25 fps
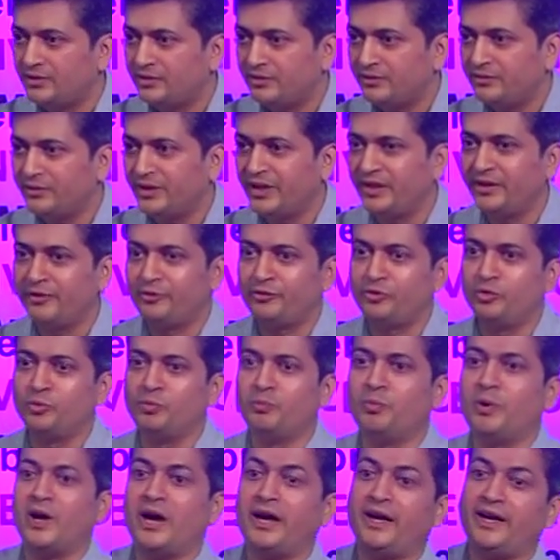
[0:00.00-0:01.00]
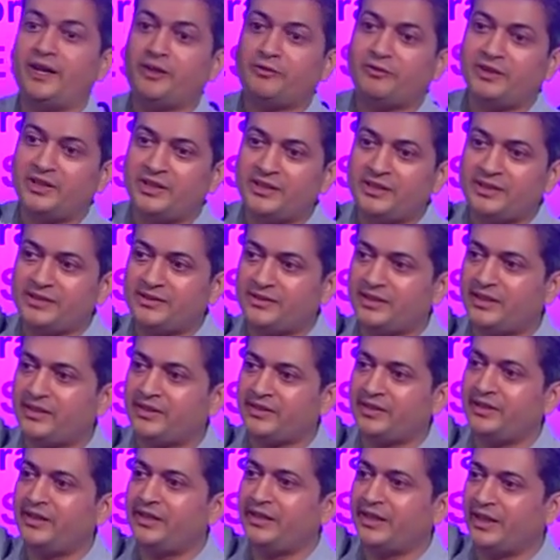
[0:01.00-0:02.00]
where if you buy it when it is at
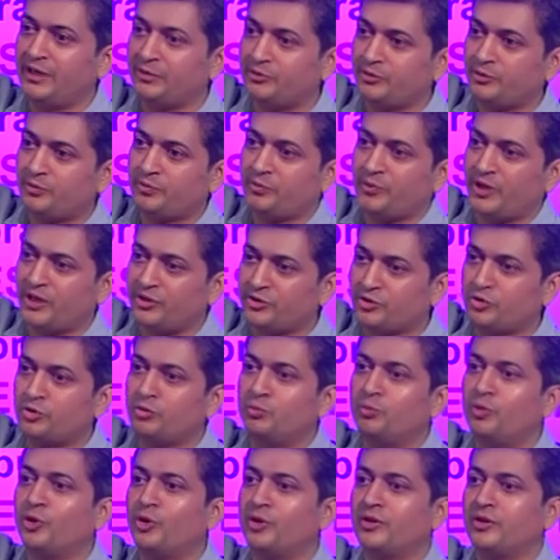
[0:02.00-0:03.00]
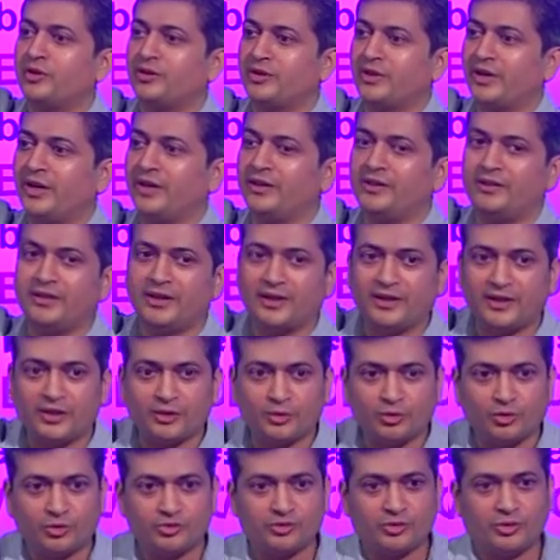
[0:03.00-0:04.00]
3 times price to book, and then it
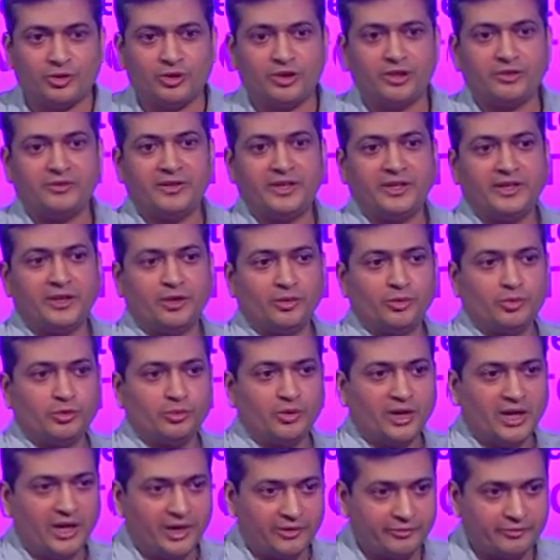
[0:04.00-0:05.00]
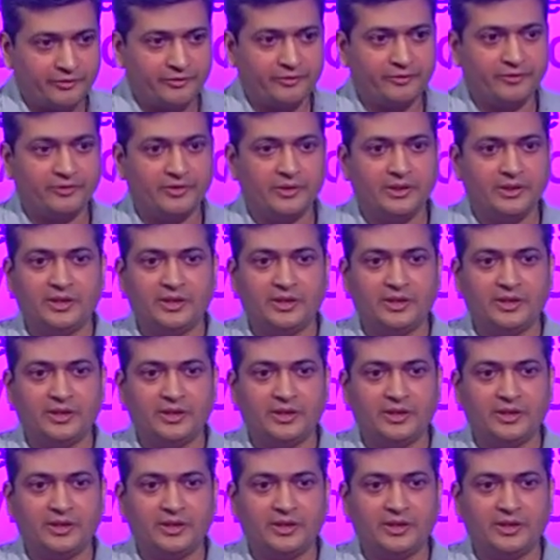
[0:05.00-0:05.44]
goes all the way down to half